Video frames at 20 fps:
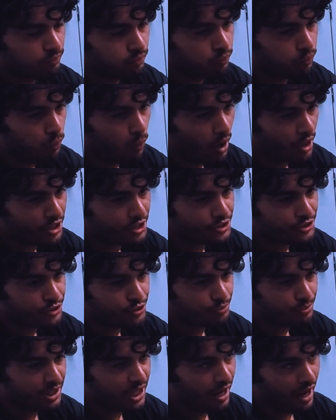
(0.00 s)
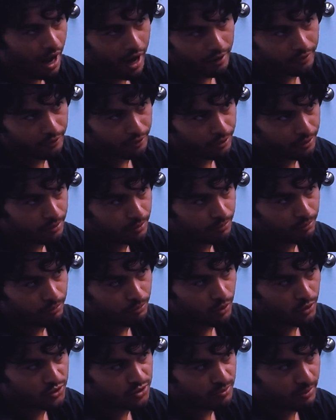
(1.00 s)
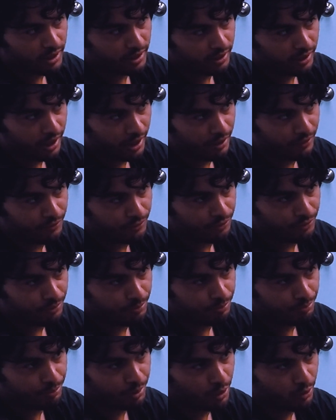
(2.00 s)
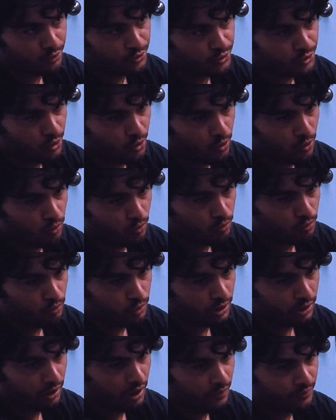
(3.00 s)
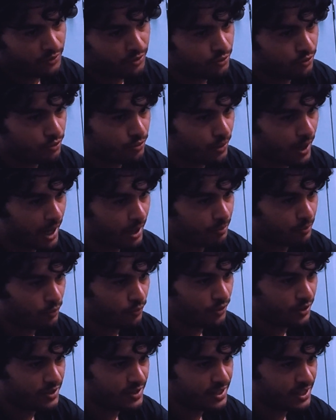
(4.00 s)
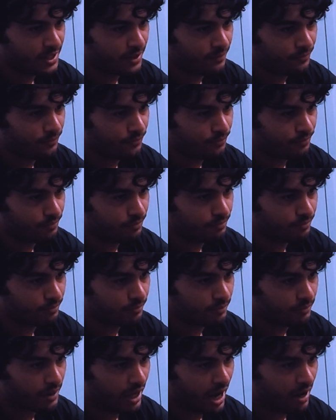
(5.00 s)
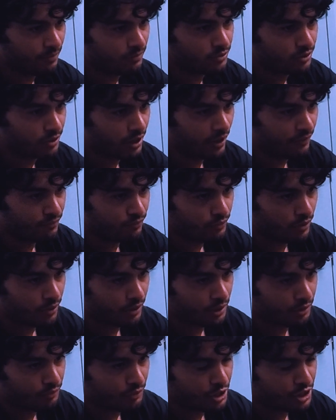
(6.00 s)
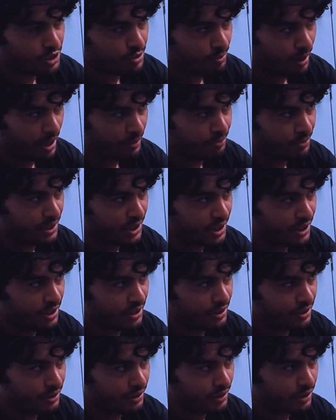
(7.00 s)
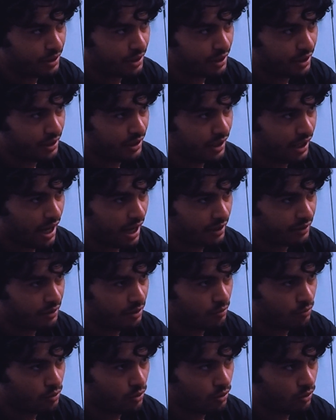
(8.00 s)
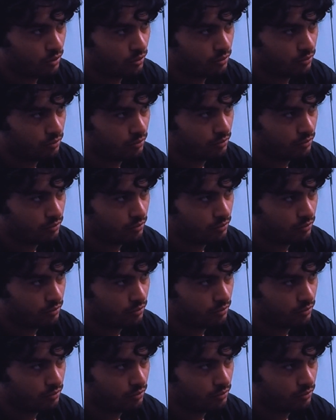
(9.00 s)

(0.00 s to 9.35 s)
wanted to be an actor most of my life, but also would love to direct movies if after I've already reached my peak in the acting world.